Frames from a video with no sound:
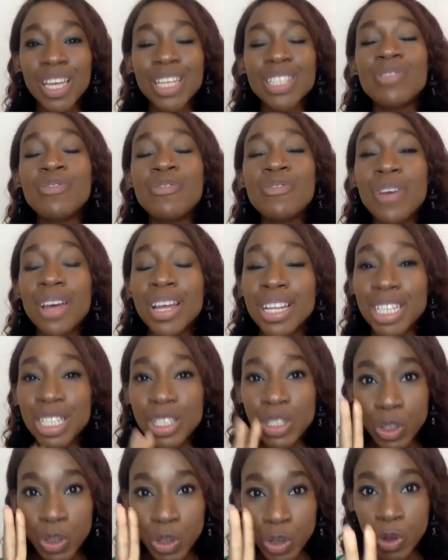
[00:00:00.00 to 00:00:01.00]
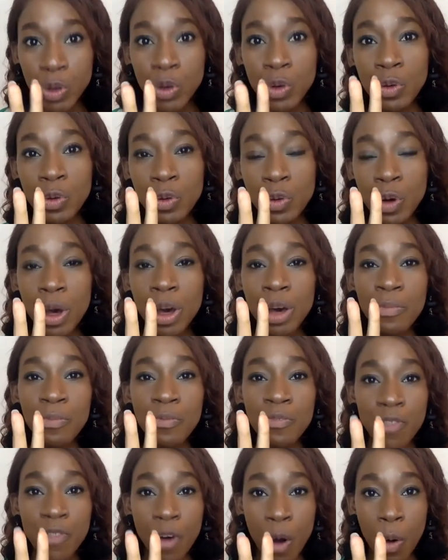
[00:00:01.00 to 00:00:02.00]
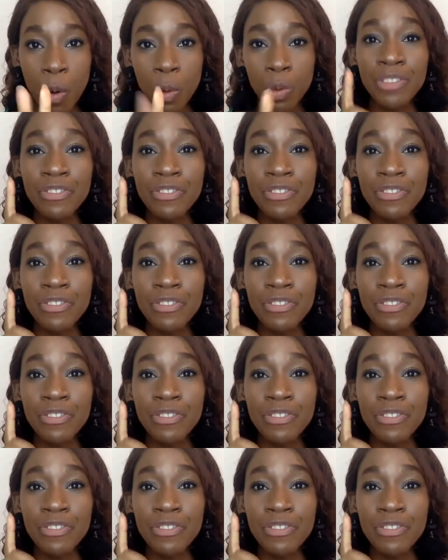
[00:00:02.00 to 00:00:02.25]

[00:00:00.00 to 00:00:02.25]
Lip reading: is in twofold.